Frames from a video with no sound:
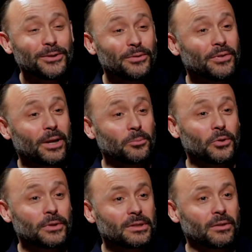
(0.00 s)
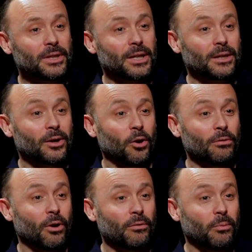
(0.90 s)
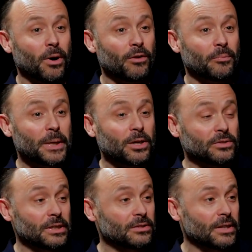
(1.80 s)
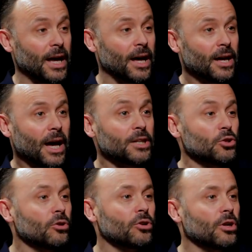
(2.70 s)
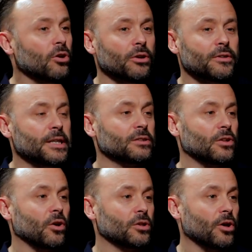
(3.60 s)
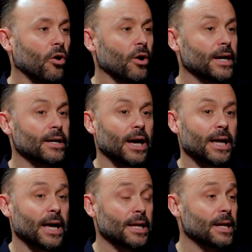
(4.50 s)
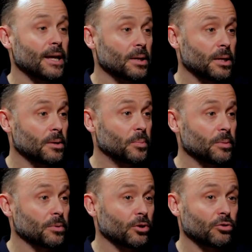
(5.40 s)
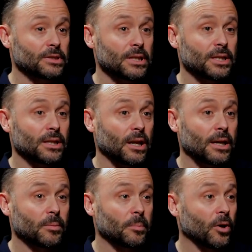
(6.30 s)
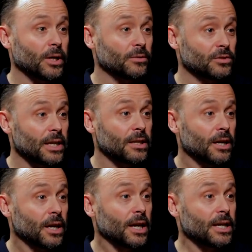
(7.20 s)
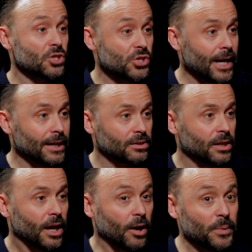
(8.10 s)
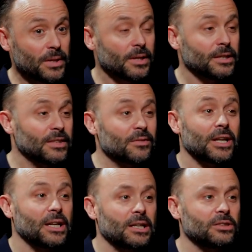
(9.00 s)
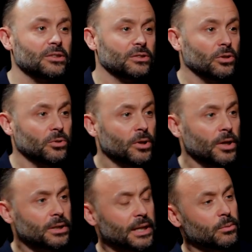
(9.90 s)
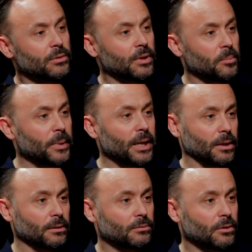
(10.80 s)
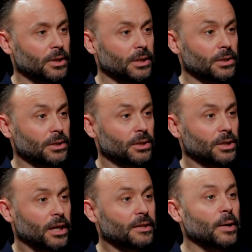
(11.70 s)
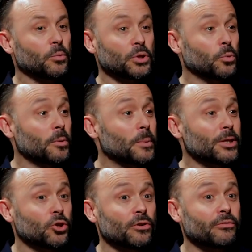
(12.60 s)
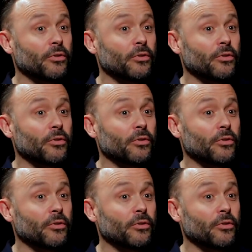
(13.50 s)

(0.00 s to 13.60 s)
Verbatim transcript: honestly think I'm doing something of, of, worth because it's that. And you look at a lot of things that, that I and, and, and, and the people that critique in the Labour Party have said in jest have been things that if they'd listened to, they would have done better, right? If they would, there would have been good